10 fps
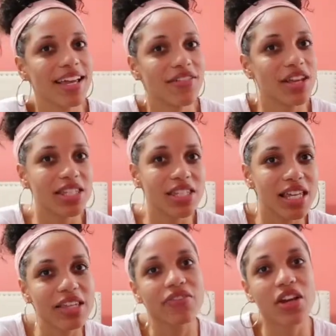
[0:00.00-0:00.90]
Get to the
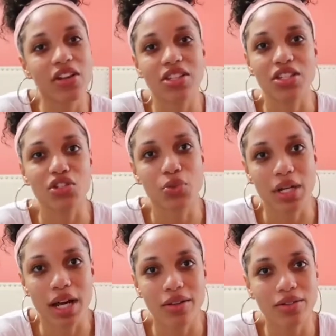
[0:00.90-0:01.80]
end of the year, that's
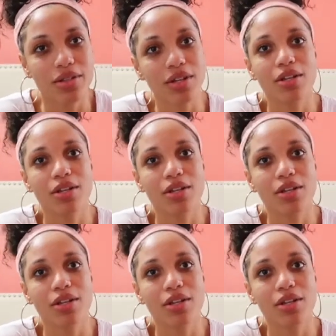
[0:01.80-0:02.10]
$120.